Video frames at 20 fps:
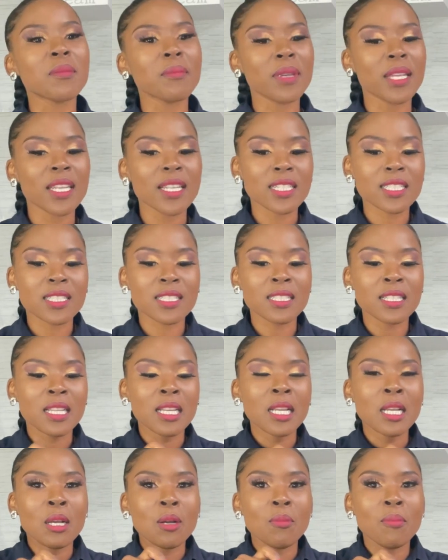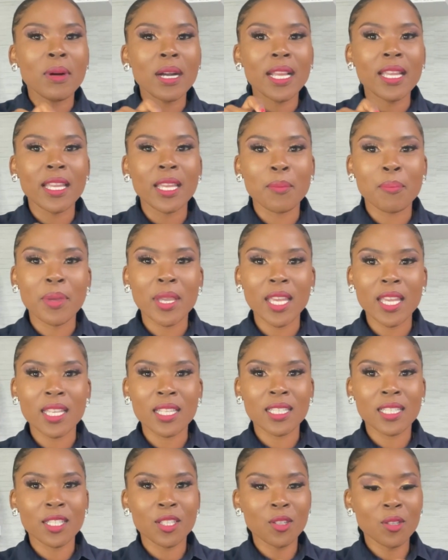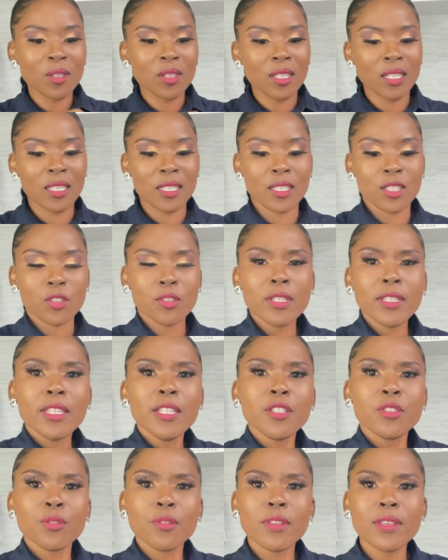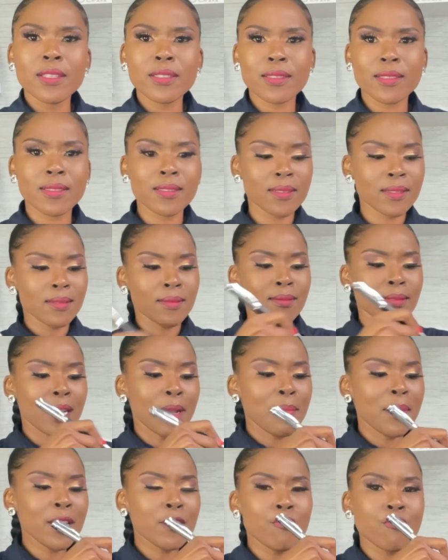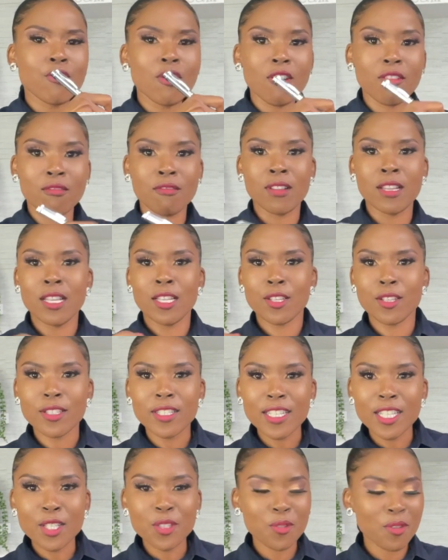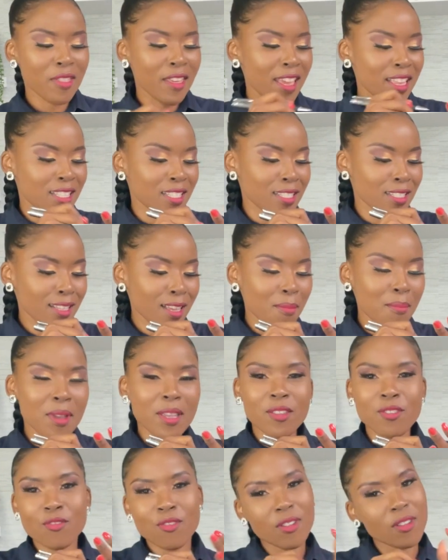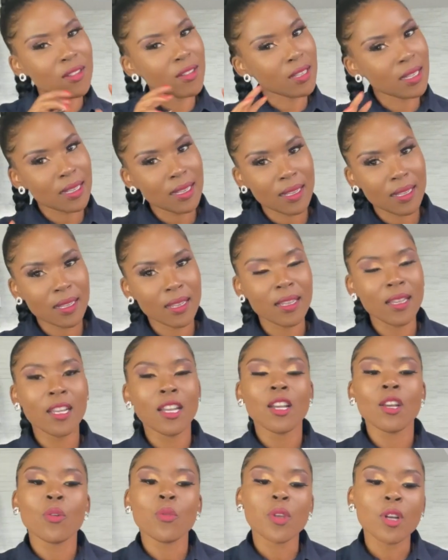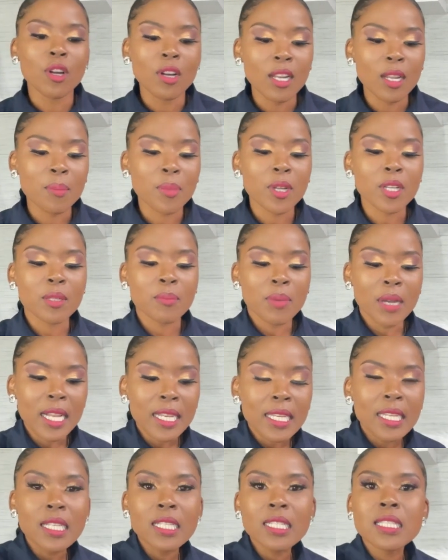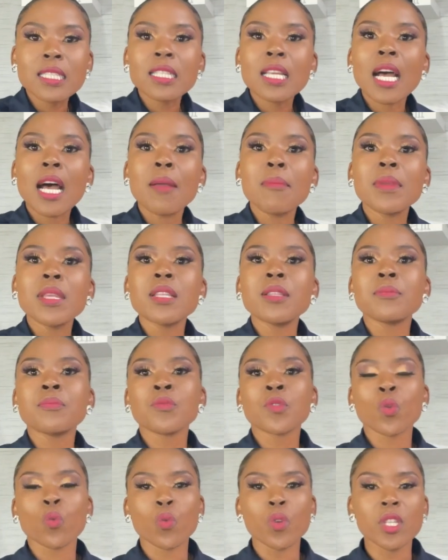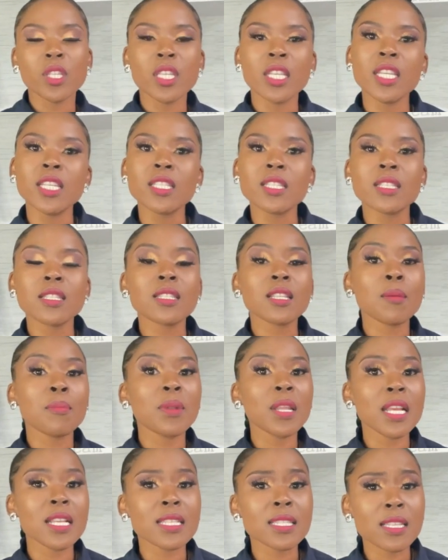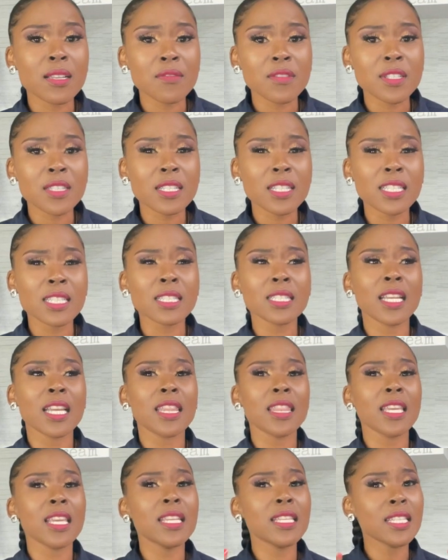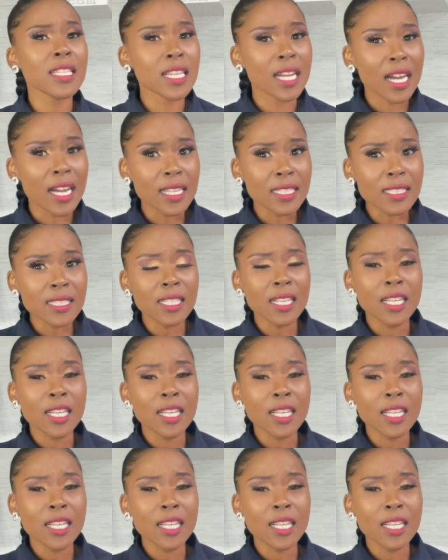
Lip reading: managed by a pen, you didn't do this, I make you wrong. You didn't do that, I make you wrong. We're all about the partners. We need supplier services and they need us.